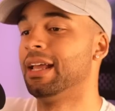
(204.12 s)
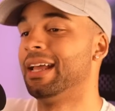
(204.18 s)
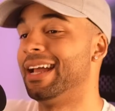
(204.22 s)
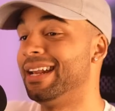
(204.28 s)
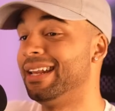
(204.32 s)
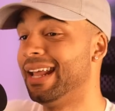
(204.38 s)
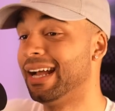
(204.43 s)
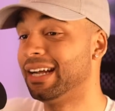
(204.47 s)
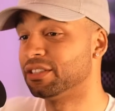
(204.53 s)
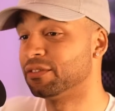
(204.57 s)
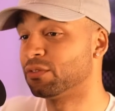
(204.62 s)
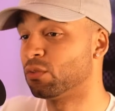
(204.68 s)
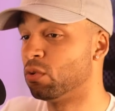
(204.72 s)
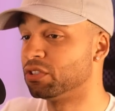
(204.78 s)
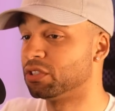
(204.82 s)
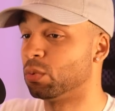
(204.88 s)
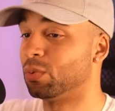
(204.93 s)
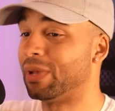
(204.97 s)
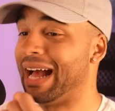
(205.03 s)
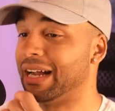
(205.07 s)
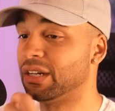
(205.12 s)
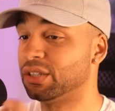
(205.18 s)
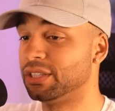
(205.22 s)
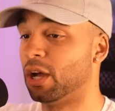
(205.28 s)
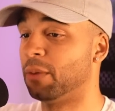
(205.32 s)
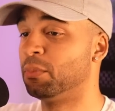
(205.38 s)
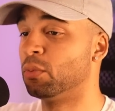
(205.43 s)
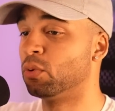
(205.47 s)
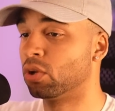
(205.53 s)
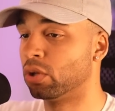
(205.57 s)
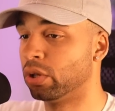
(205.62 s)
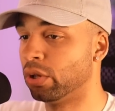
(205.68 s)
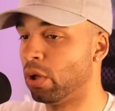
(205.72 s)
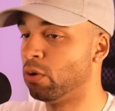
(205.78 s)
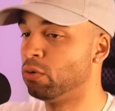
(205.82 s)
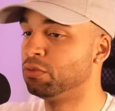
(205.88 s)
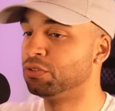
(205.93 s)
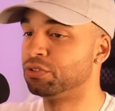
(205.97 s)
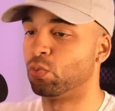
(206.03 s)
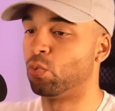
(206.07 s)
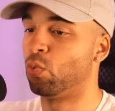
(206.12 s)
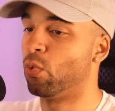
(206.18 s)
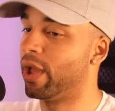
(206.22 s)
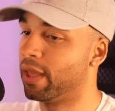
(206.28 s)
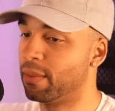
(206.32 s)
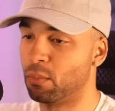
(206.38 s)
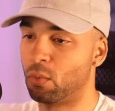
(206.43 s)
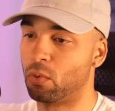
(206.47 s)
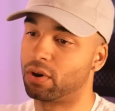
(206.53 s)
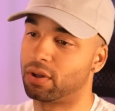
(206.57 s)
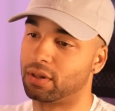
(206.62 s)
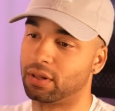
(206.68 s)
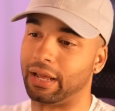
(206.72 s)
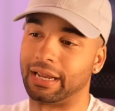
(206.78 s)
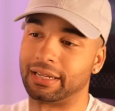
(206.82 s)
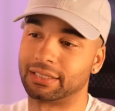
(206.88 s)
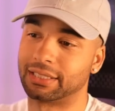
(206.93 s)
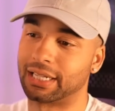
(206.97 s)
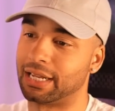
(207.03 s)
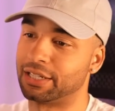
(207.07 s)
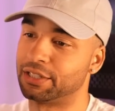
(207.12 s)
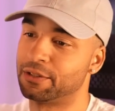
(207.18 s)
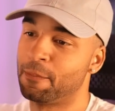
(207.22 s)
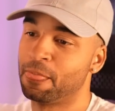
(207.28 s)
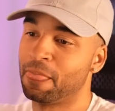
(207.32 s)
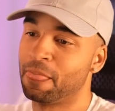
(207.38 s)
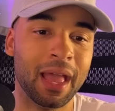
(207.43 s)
And next, of course, it will actually help you close way more clients, guys.